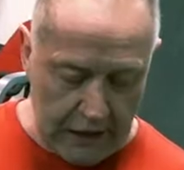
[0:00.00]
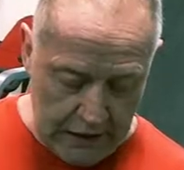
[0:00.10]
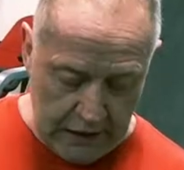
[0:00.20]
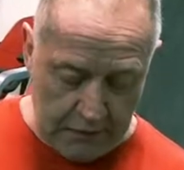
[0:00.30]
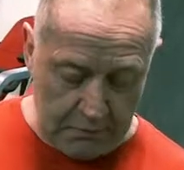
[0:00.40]

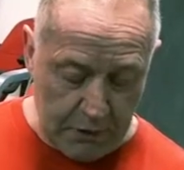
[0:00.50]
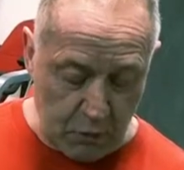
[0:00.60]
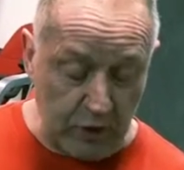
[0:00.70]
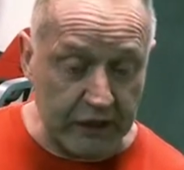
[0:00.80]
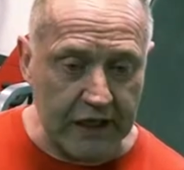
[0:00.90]
But
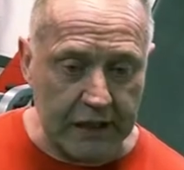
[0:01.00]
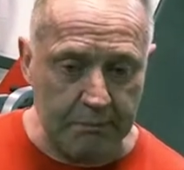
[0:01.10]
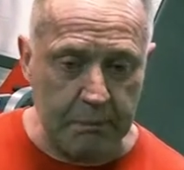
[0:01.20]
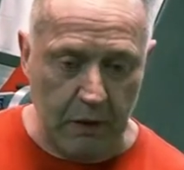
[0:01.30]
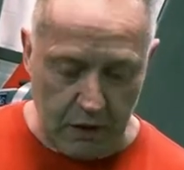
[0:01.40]
we'll keep
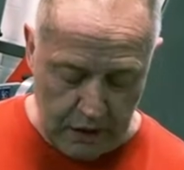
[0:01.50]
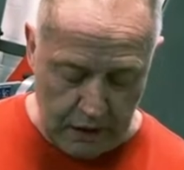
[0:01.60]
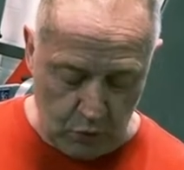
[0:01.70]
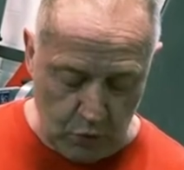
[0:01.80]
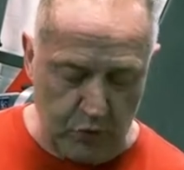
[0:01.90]

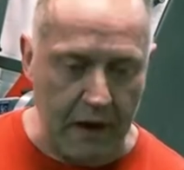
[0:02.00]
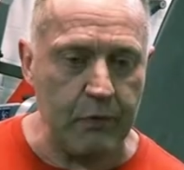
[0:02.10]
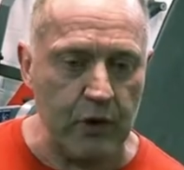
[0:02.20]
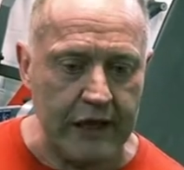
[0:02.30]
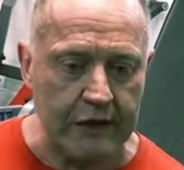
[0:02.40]
one rep
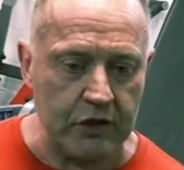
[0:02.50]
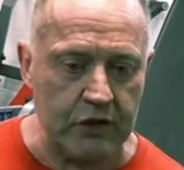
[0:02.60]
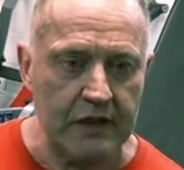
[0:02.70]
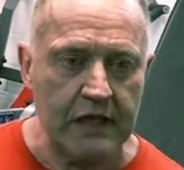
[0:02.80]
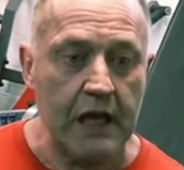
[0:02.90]
range
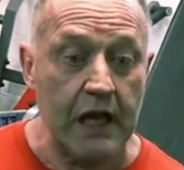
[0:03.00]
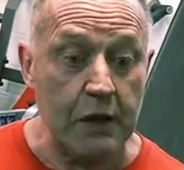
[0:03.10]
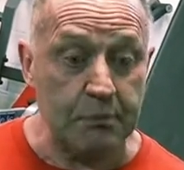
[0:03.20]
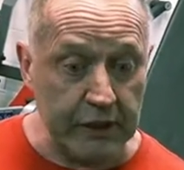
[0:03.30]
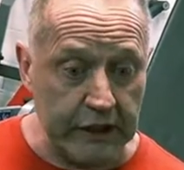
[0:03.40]

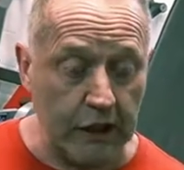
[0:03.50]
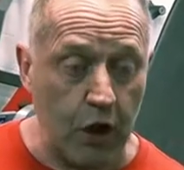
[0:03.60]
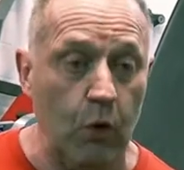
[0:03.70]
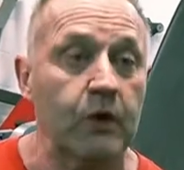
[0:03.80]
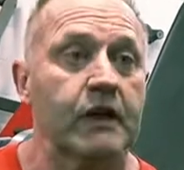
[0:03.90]
pretty
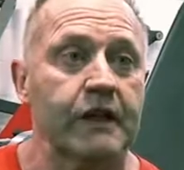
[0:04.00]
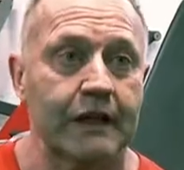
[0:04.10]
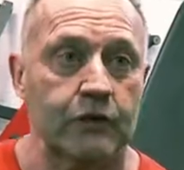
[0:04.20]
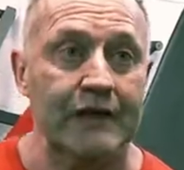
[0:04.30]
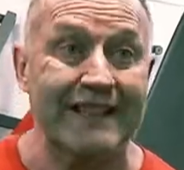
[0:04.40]
low and
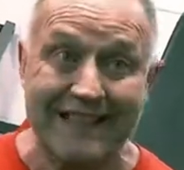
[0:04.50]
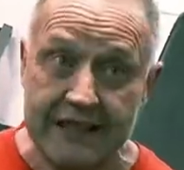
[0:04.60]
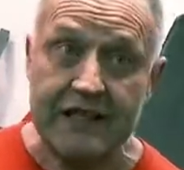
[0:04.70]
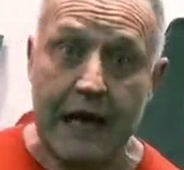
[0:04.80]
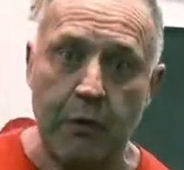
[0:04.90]
increase it.
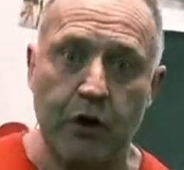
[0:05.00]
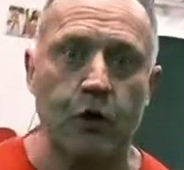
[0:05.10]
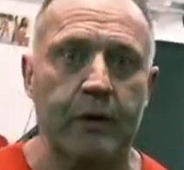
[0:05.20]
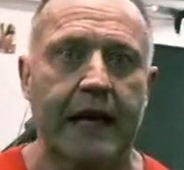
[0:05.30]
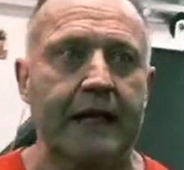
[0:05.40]
See how we
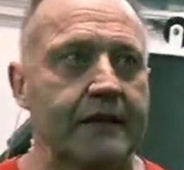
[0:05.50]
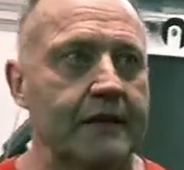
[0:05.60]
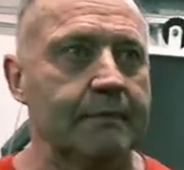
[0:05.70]
go with that.